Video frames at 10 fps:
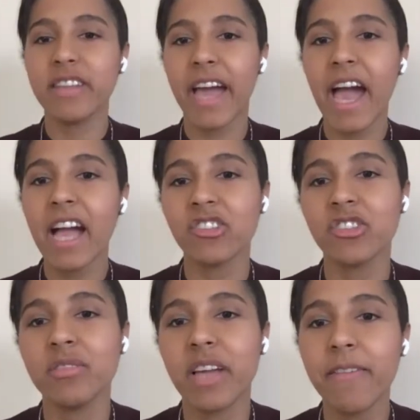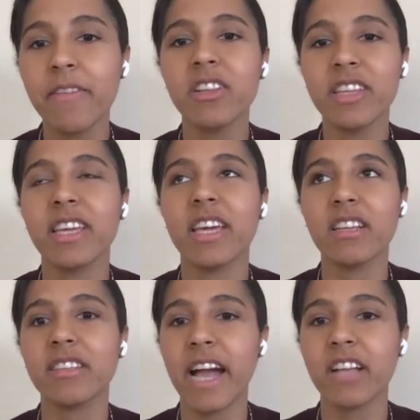attached. You definitely get
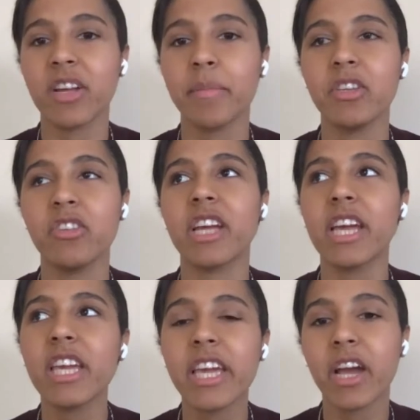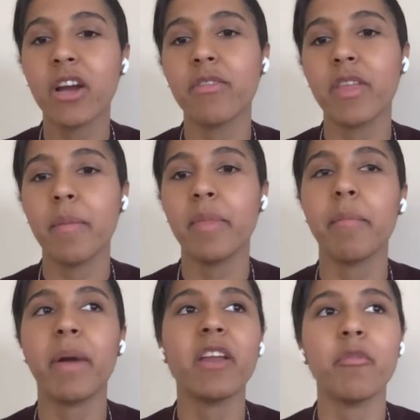attached. I mean, you're taking care of them. They
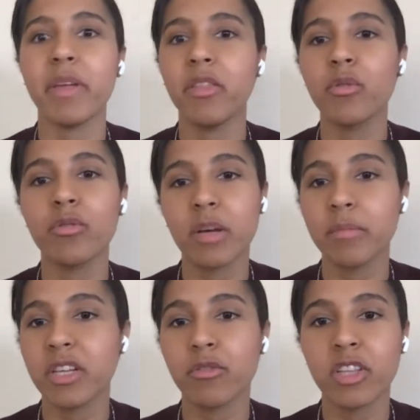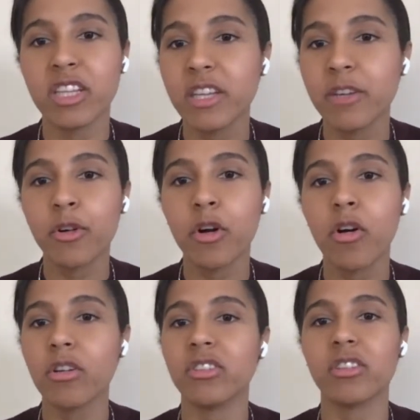might have been through something really
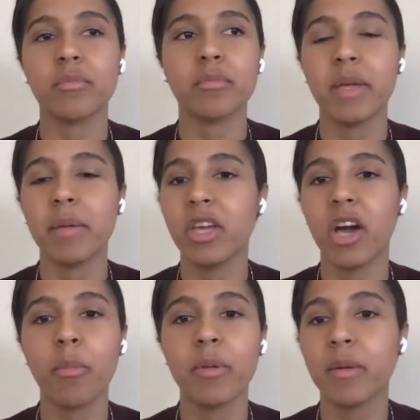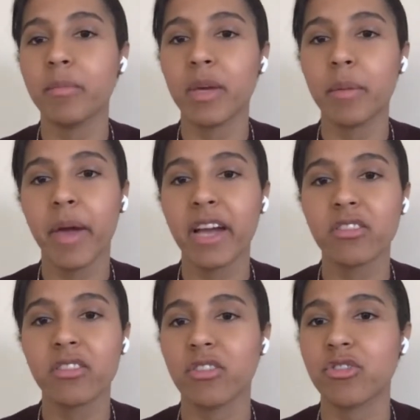difficult, and you're maybe helping them get back
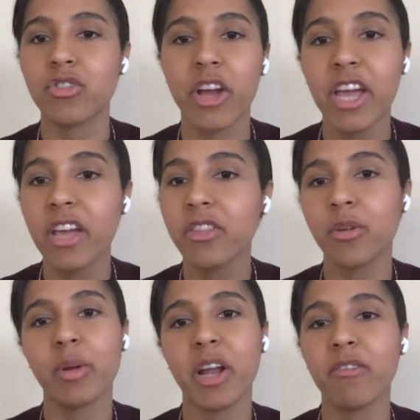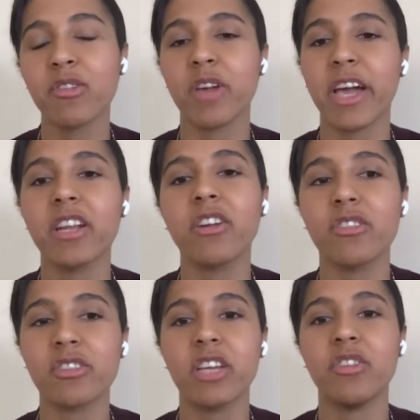their strength or whatever. So I can
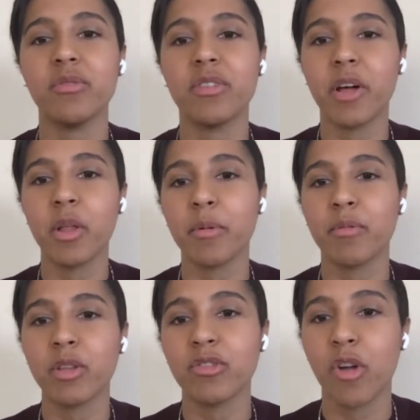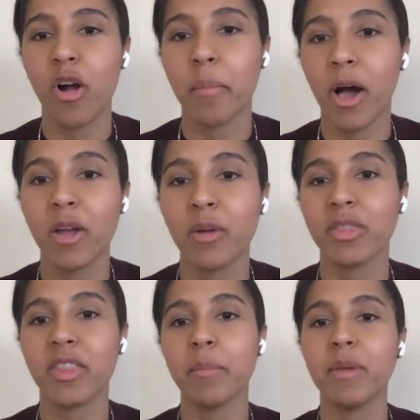understand you develop a really strong bond
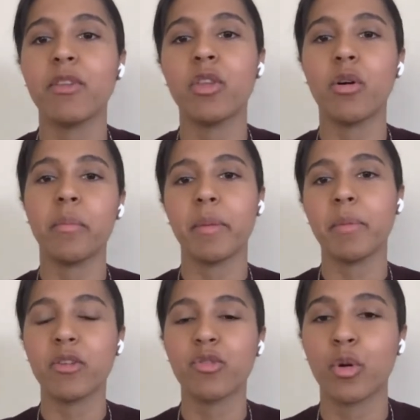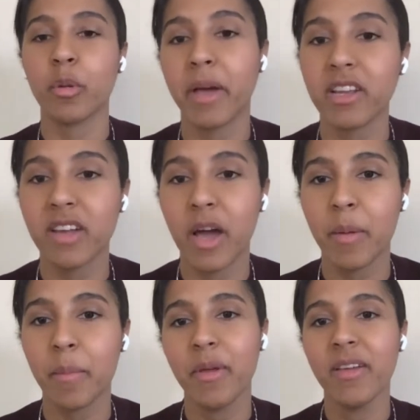with them, even though it might be a short amount of
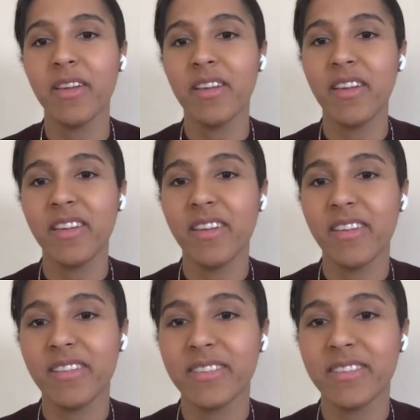time. Yeah.